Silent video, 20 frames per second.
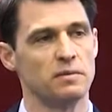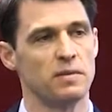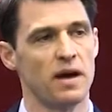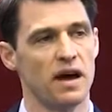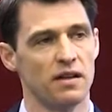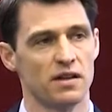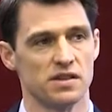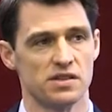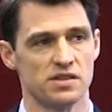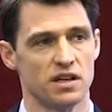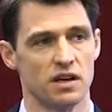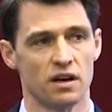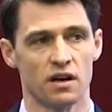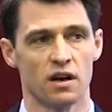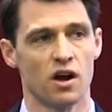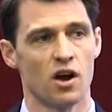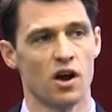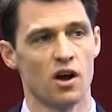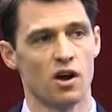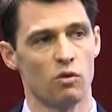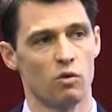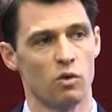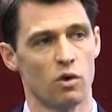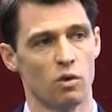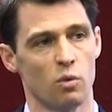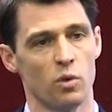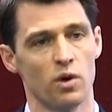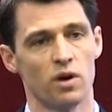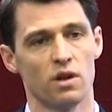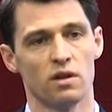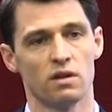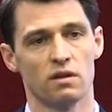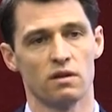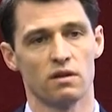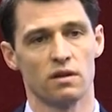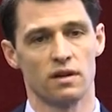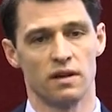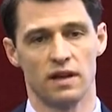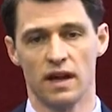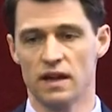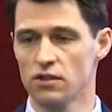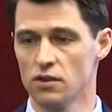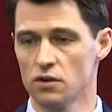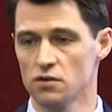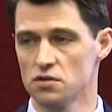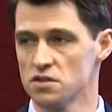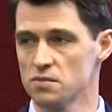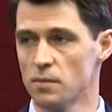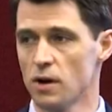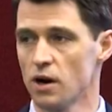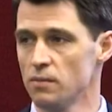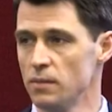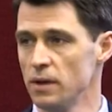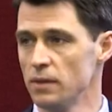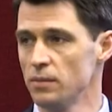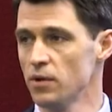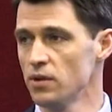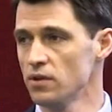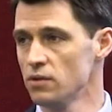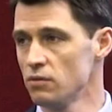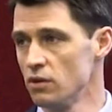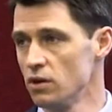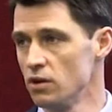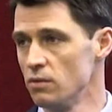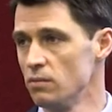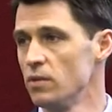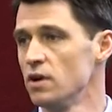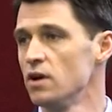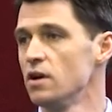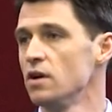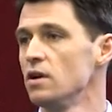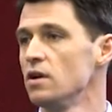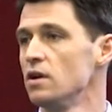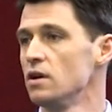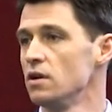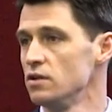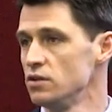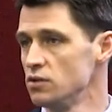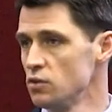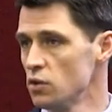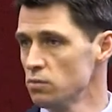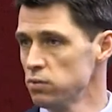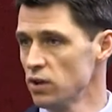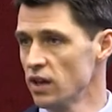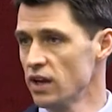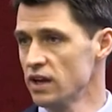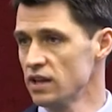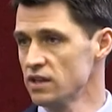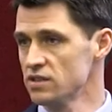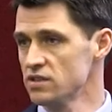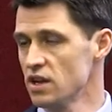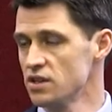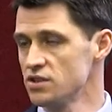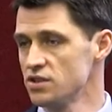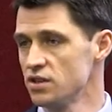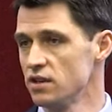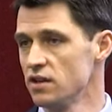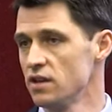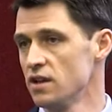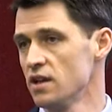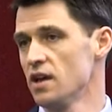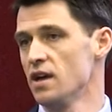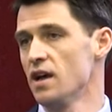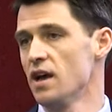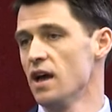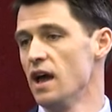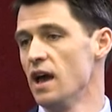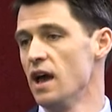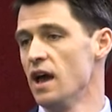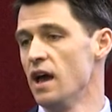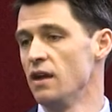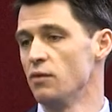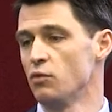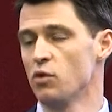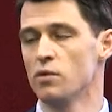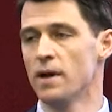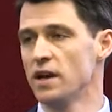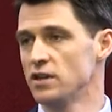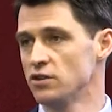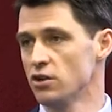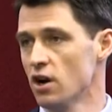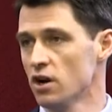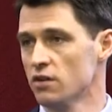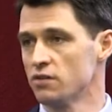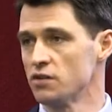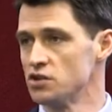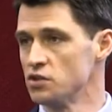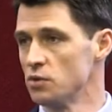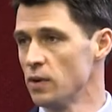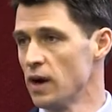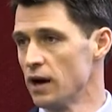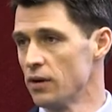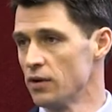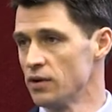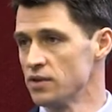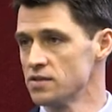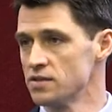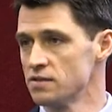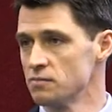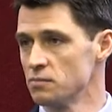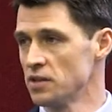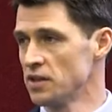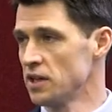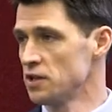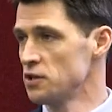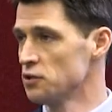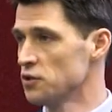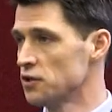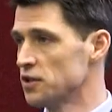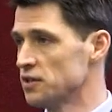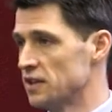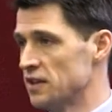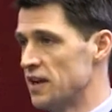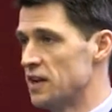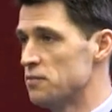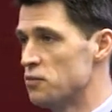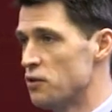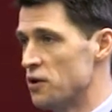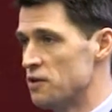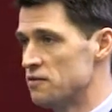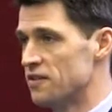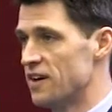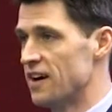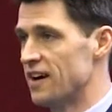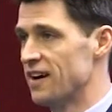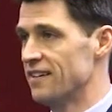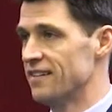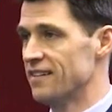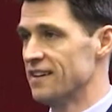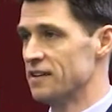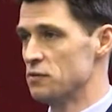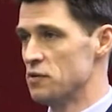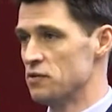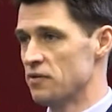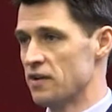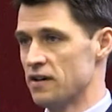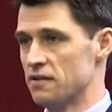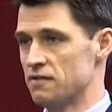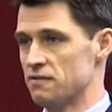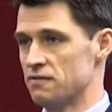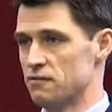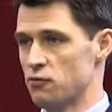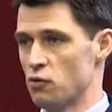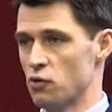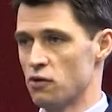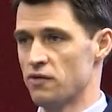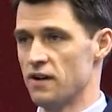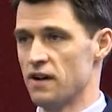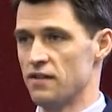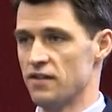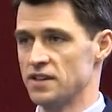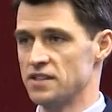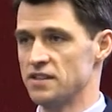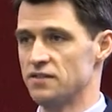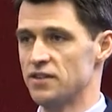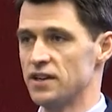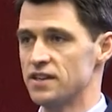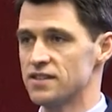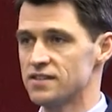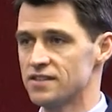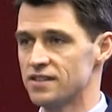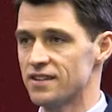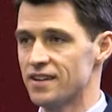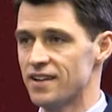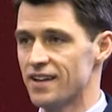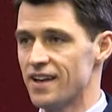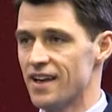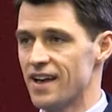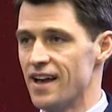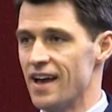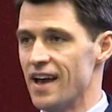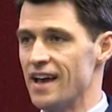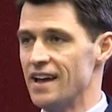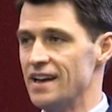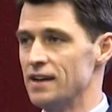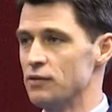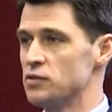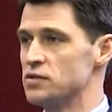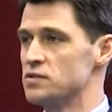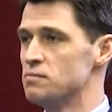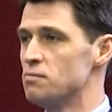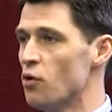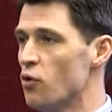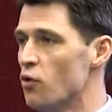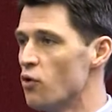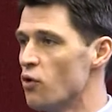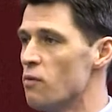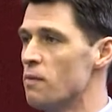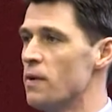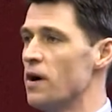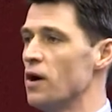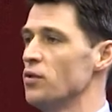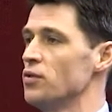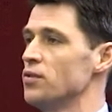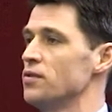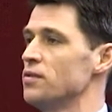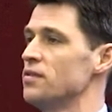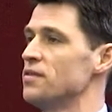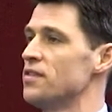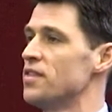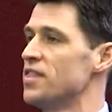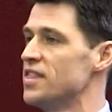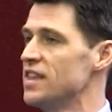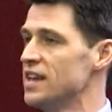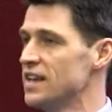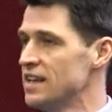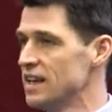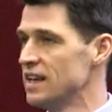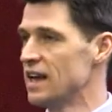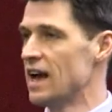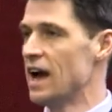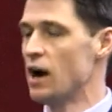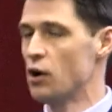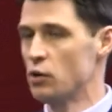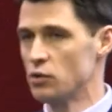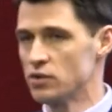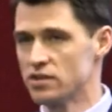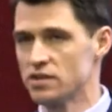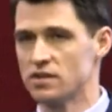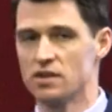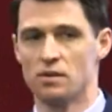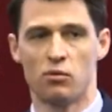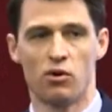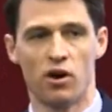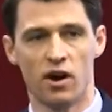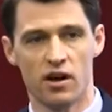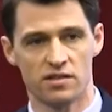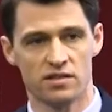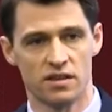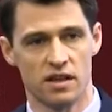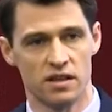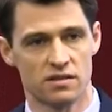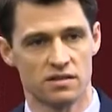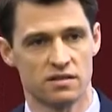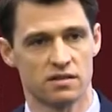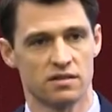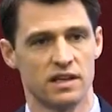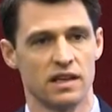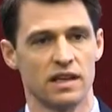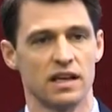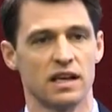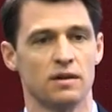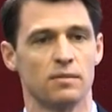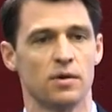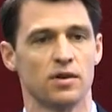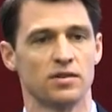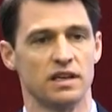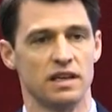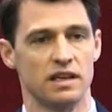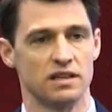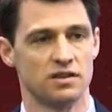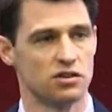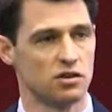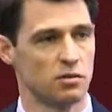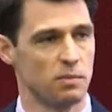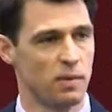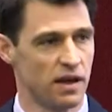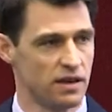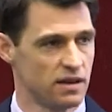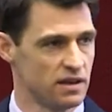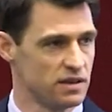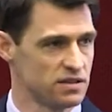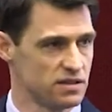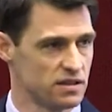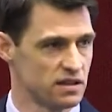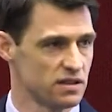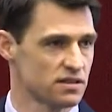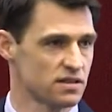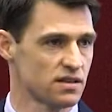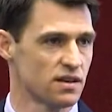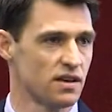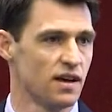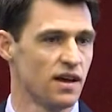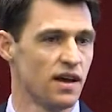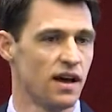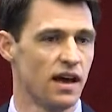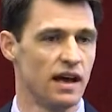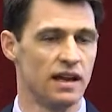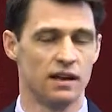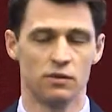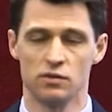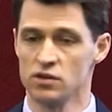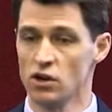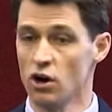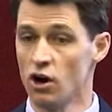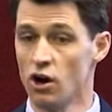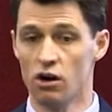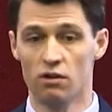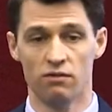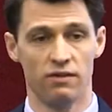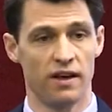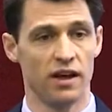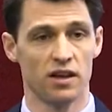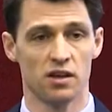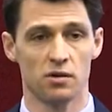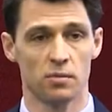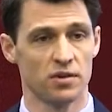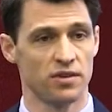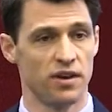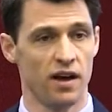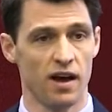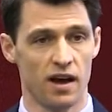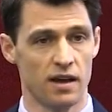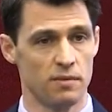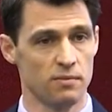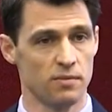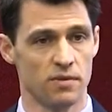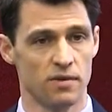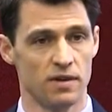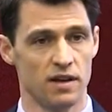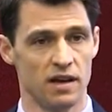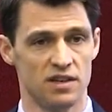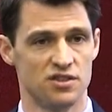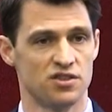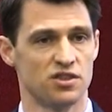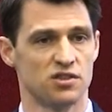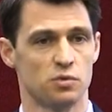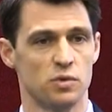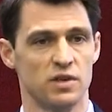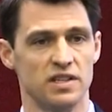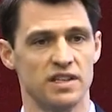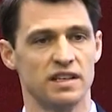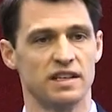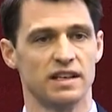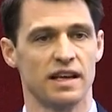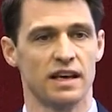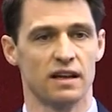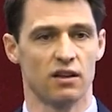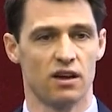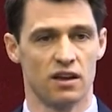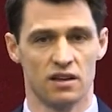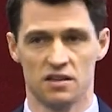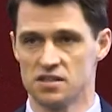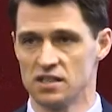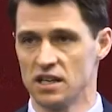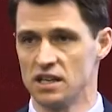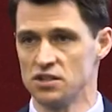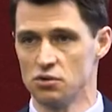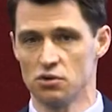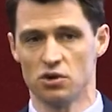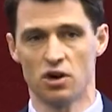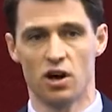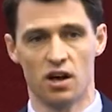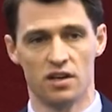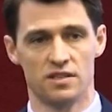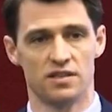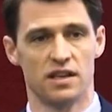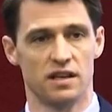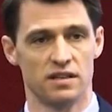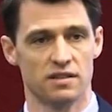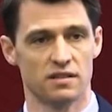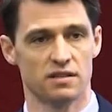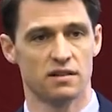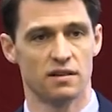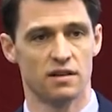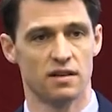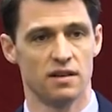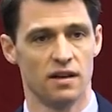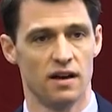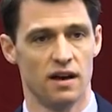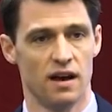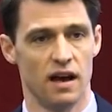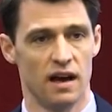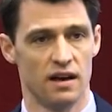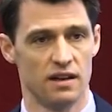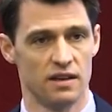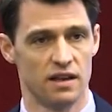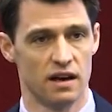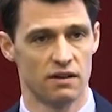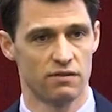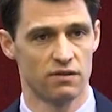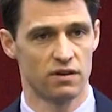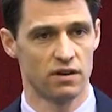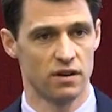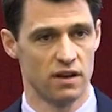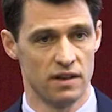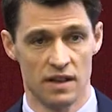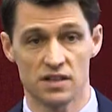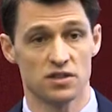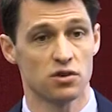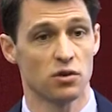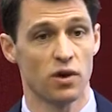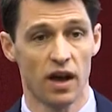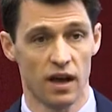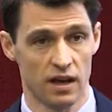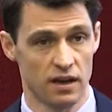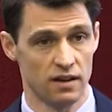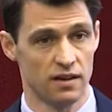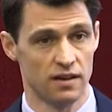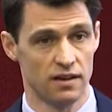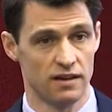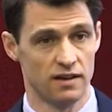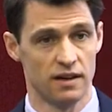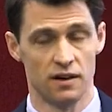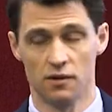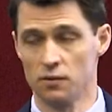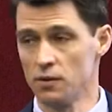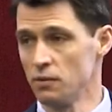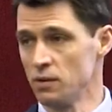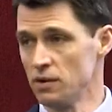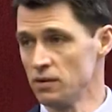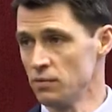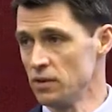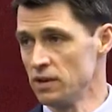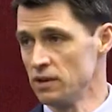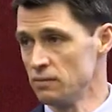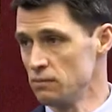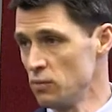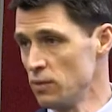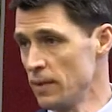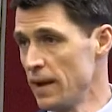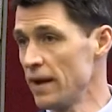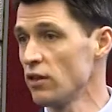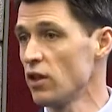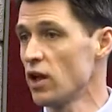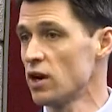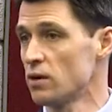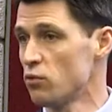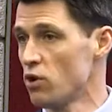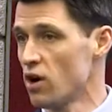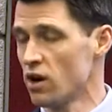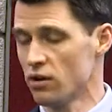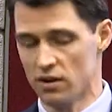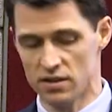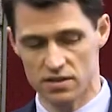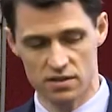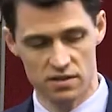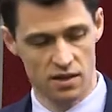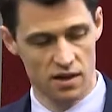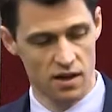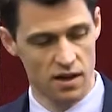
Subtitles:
balance here, where we'll get those smart people in the room, do a planning session, and we may talk for 2 hours, but then you look at the Netpoint file, and we've got 4 or 5 activities. And it was more about thinking out the process, thinking about the interdependencies. And it was all valuable time. It's just we didn't get a lot of scheduled content out of the effort. And that's okay. We made a lot of progress.